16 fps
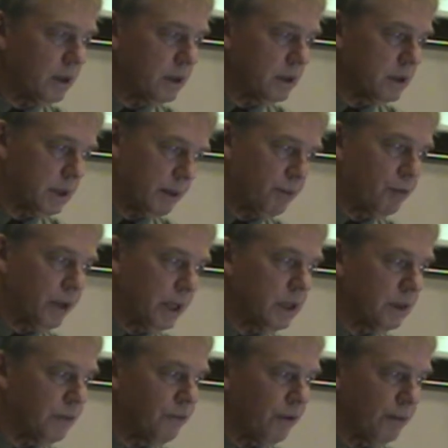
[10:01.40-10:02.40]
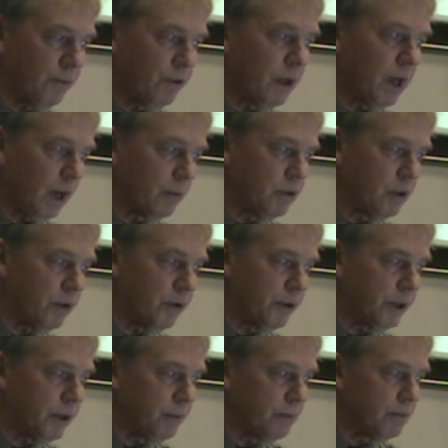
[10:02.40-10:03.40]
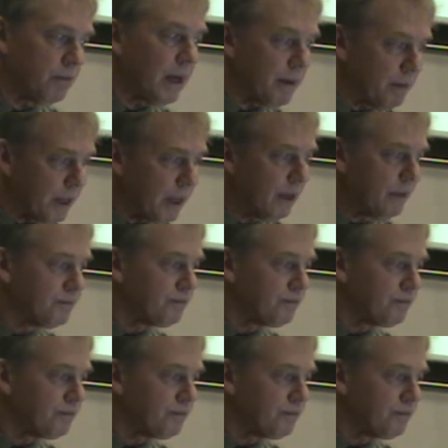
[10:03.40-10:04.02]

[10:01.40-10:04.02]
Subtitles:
separated from vocabulary, maybe.